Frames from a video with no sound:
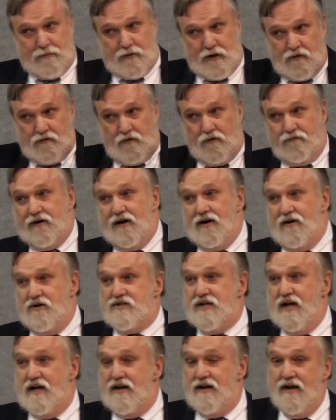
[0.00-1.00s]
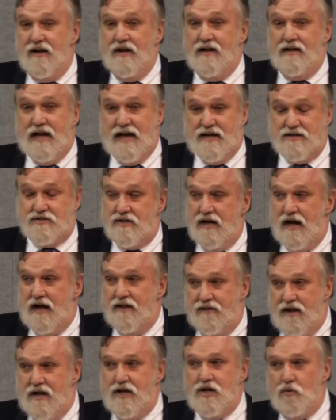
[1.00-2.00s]
bubble over Pharaoh's head, yes,
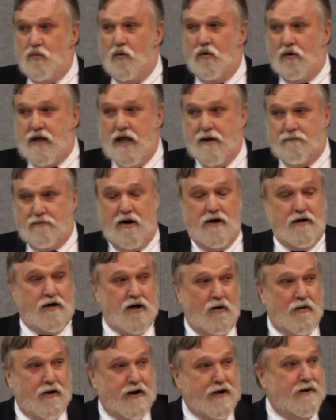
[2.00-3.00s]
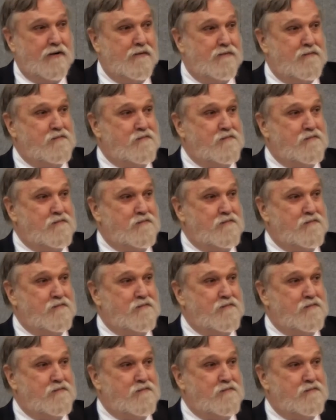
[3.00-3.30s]
and then you will keep on going.